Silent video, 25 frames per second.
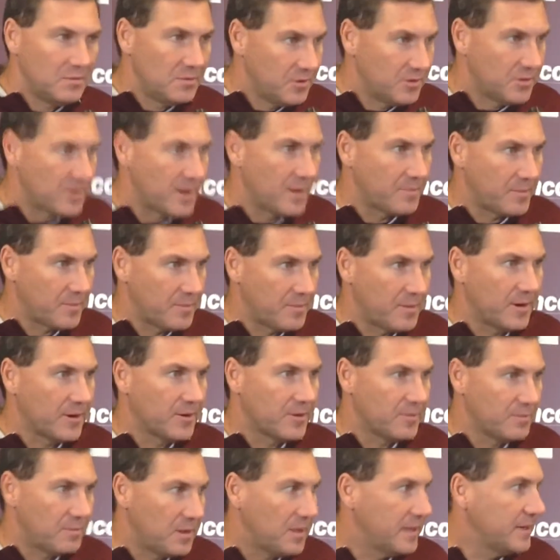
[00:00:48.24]
you're not
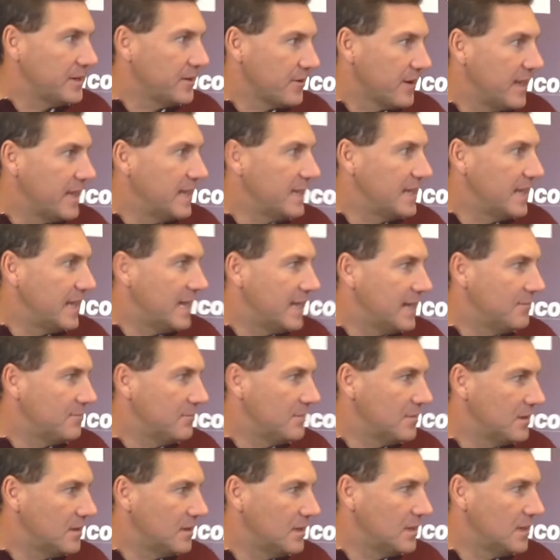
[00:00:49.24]
prepared to play your A game.
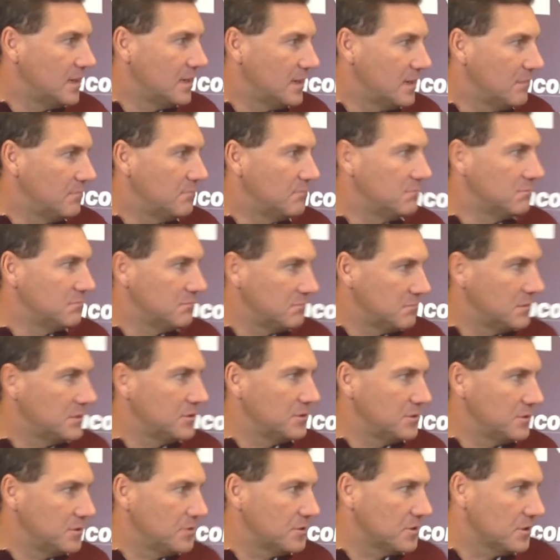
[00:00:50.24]
Um,
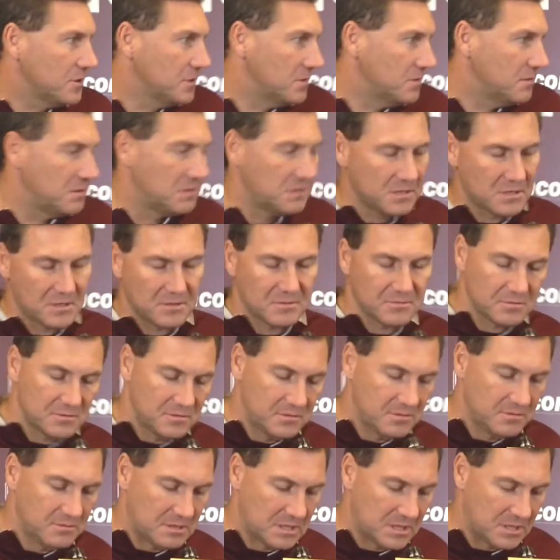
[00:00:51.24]
you're you know
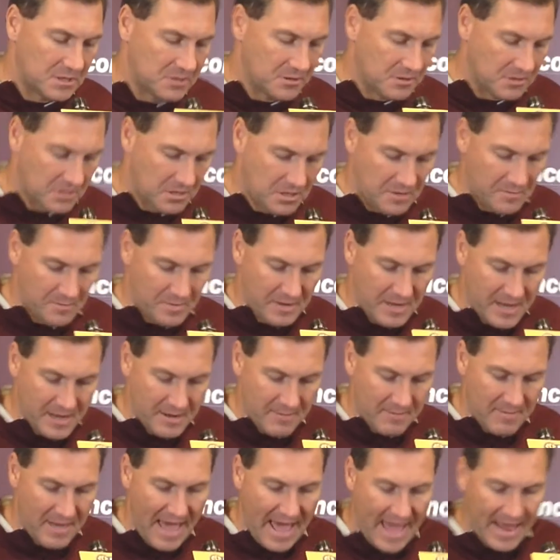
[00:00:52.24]
you, you're in
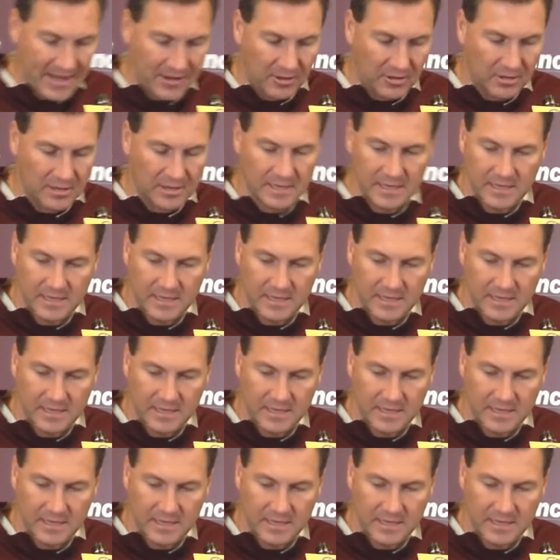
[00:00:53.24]
a battle